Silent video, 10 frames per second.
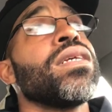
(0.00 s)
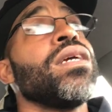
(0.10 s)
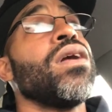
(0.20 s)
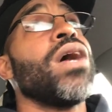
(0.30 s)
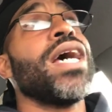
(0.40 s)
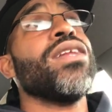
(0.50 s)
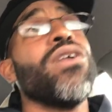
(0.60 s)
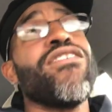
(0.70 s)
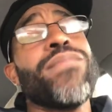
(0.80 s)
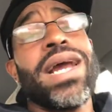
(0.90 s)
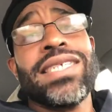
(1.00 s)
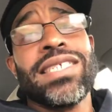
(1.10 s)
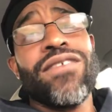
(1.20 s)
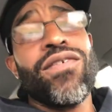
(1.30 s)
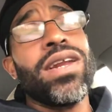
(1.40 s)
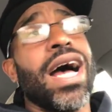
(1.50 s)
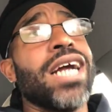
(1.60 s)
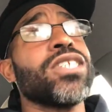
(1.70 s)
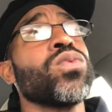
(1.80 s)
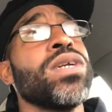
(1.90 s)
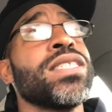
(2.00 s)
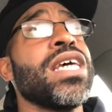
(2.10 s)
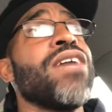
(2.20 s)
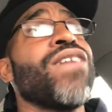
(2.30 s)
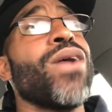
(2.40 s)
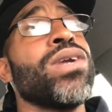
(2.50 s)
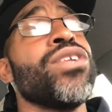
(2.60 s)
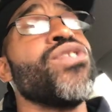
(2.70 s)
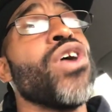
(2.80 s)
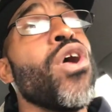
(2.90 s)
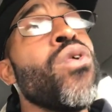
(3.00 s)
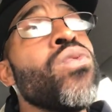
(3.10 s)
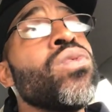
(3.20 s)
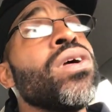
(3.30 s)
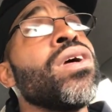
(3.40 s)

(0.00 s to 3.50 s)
I know everybody's different. I just want to say, if I would have known